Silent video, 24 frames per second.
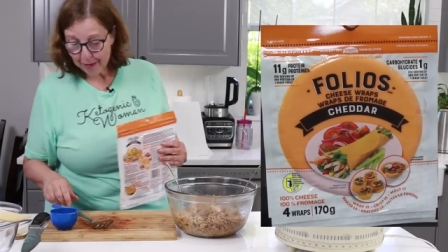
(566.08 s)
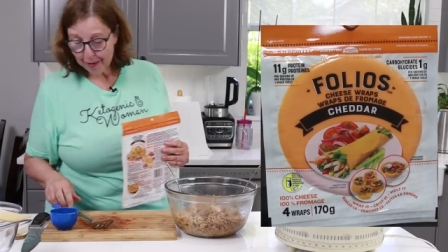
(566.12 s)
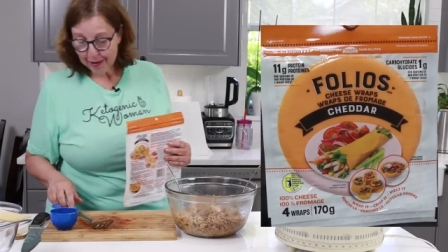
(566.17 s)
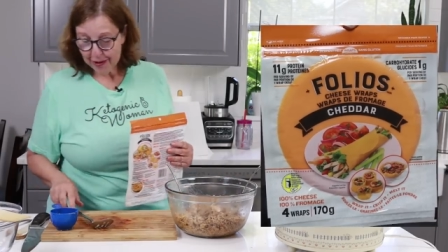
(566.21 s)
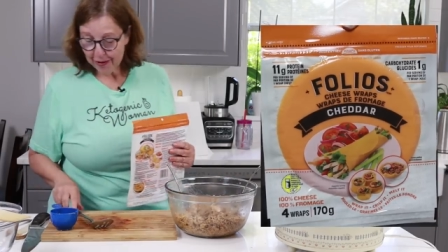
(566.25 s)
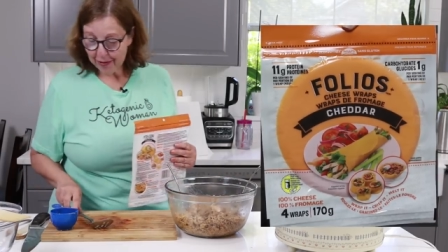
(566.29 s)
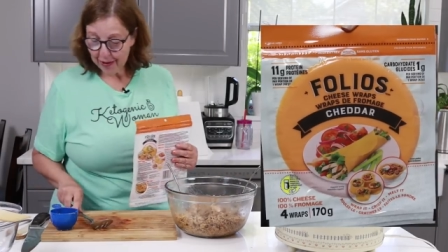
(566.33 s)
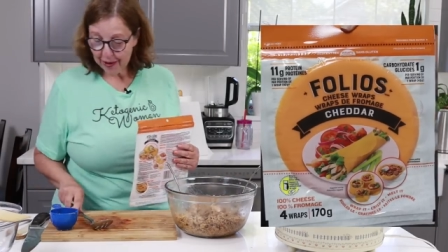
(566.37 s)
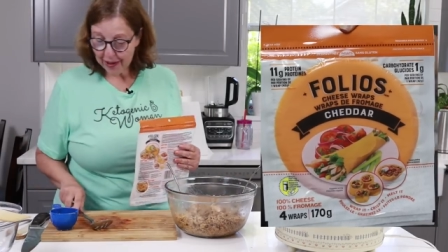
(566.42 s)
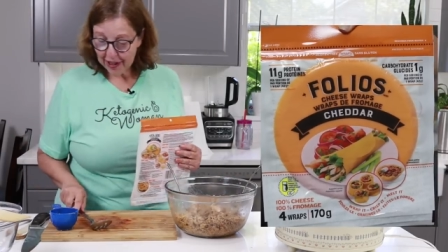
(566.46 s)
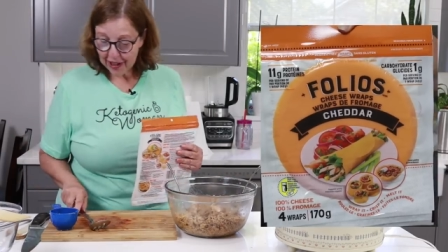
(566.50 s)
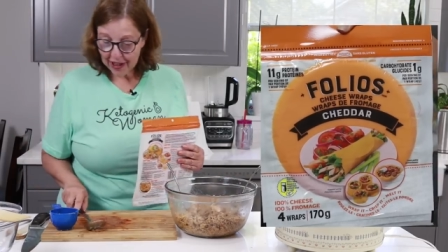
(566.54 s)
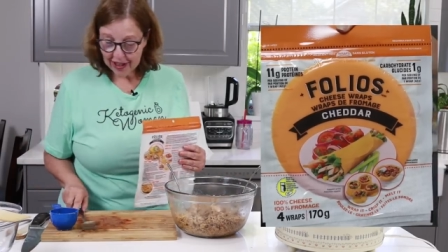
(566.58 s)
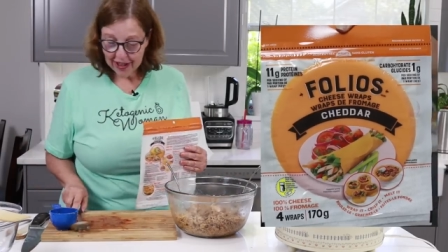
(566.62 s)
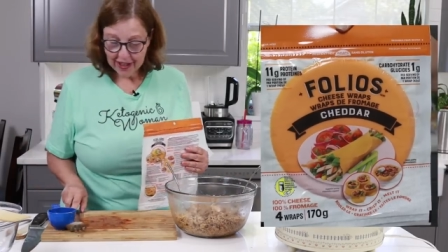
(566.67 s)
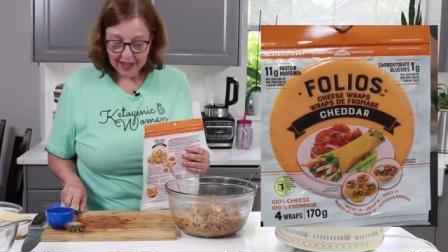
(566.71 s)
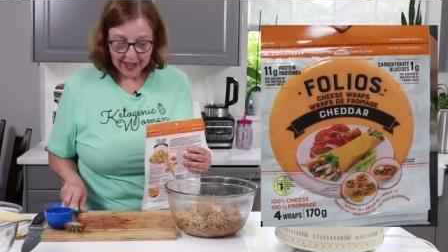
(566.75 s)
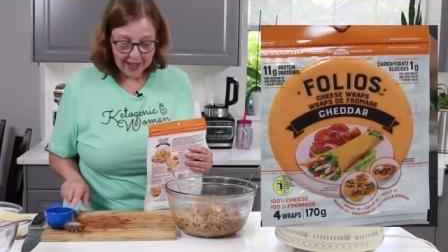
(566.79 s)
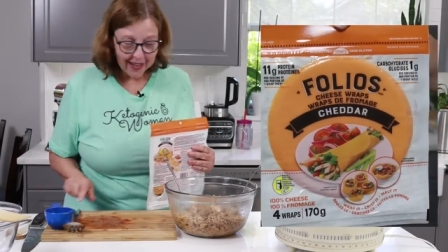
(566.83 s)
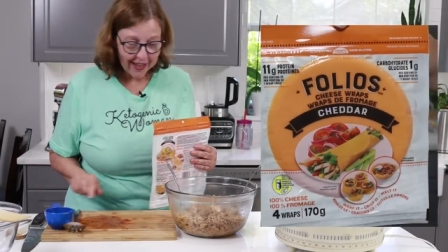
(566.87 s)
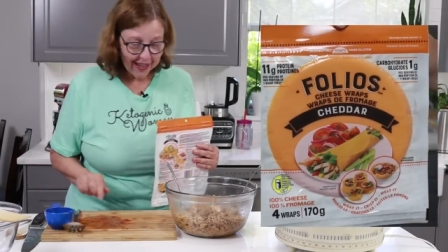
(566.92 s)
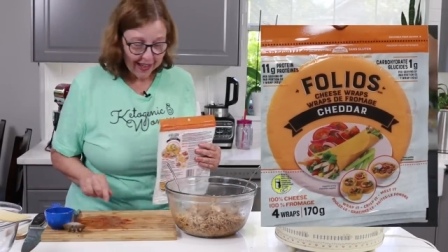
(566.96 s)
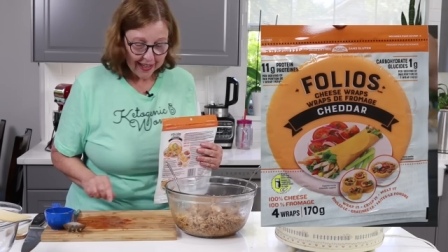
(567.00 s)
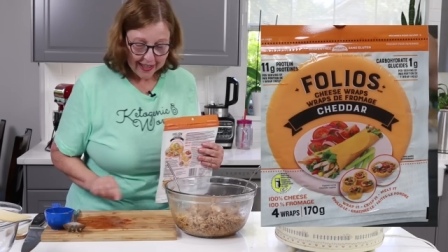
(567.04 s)
it was really
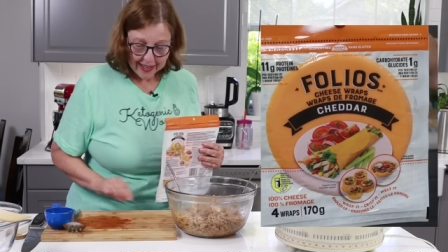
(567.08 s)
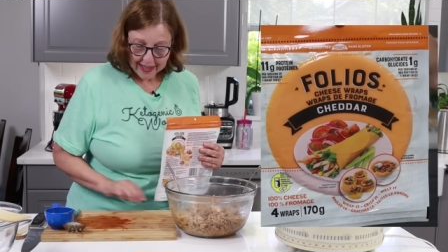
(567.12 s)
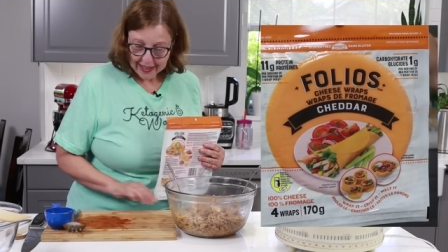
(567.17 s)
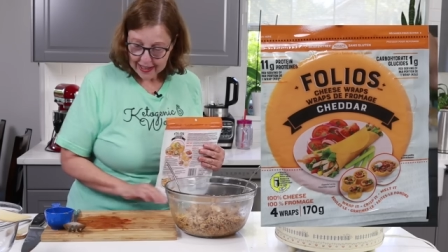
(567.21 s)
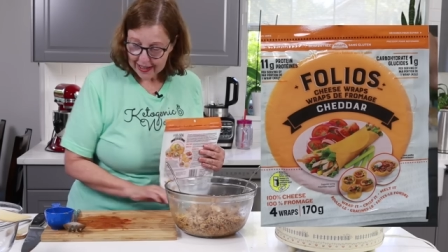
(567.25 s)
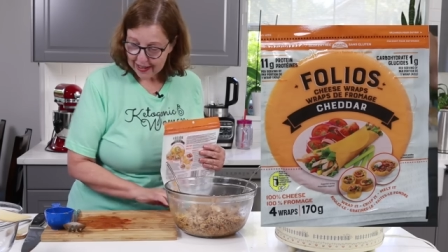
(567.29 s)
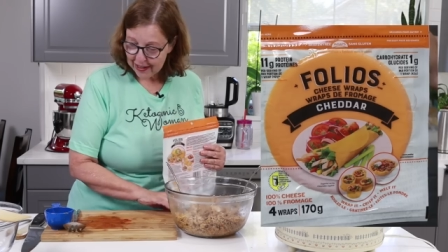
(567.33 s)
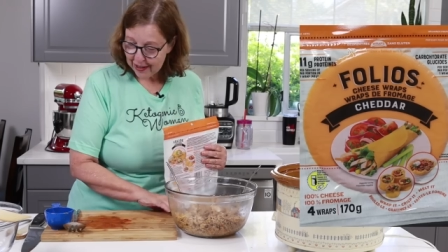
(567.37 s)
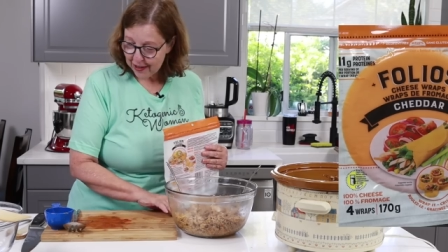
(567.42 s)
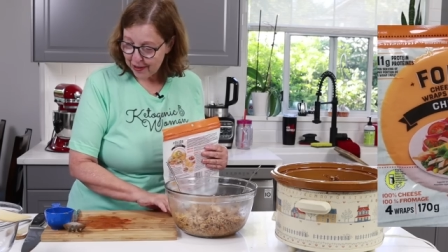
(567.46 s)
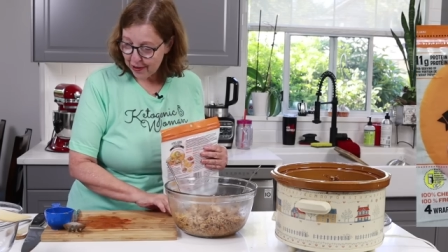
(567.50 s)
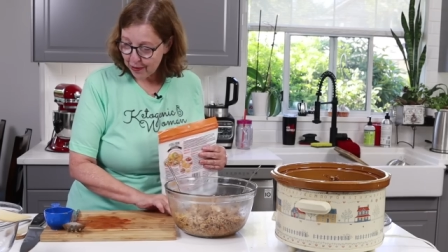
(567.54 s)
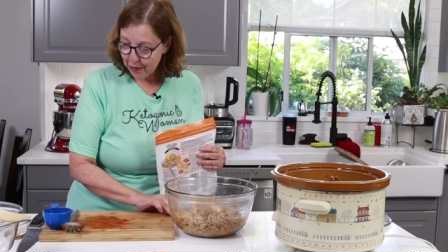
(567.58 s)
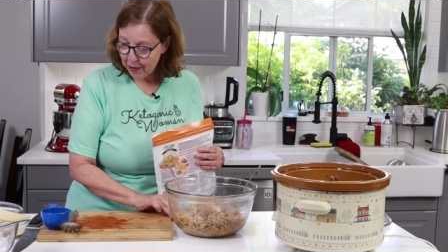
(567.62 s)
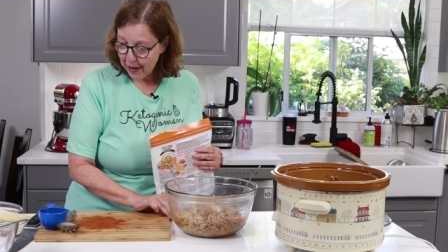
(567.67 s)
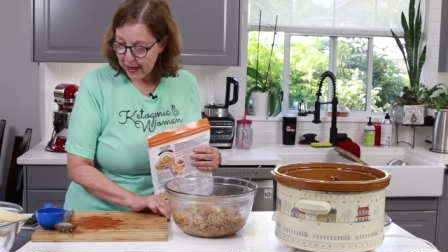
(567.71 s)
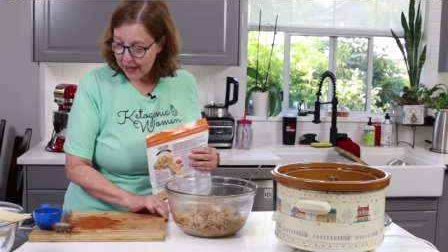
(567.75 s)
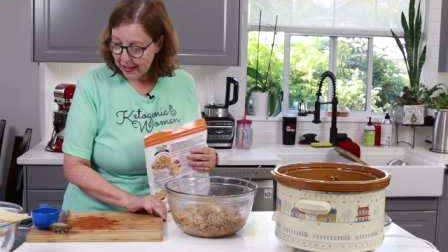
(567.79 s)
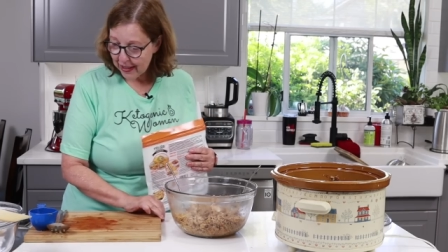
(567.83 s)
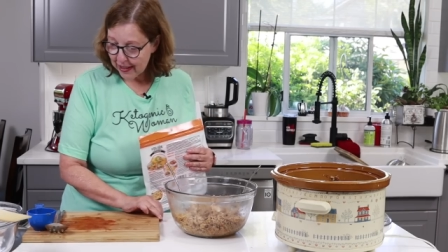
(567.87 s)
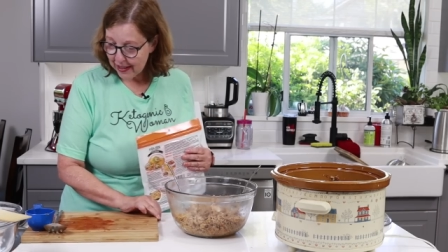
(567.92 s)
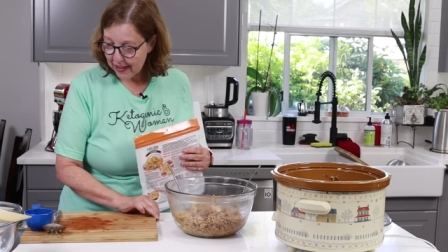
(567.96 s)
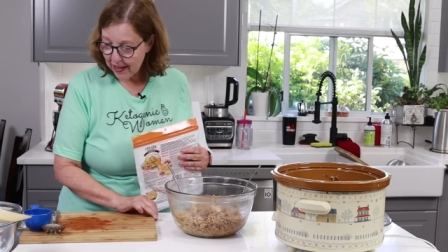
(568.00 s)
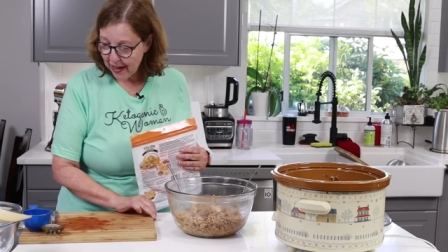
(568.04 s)
good. So
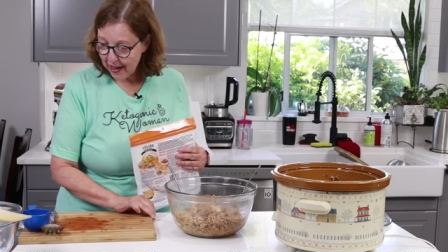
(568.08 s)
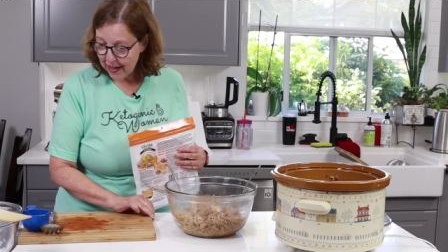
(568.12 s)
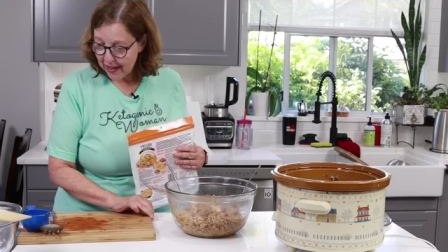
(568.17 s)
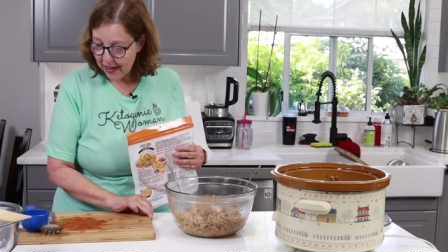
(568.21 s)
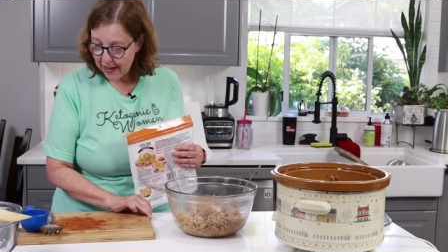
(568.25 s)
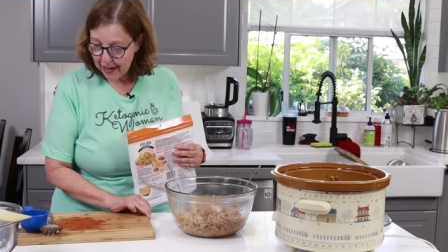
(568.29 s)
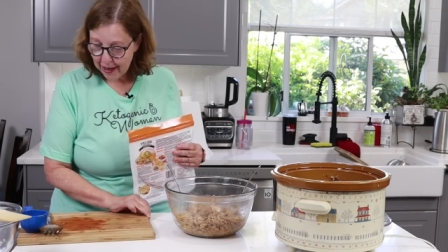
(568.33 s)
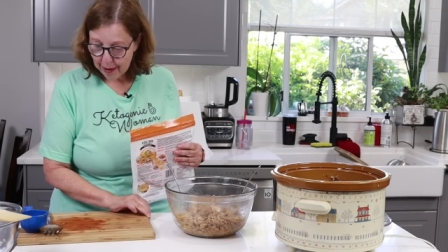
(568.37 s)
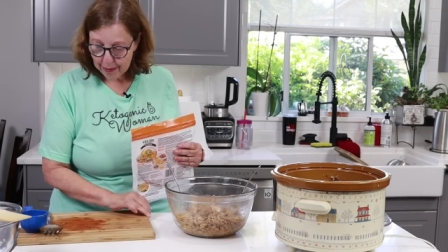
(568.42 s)
I decided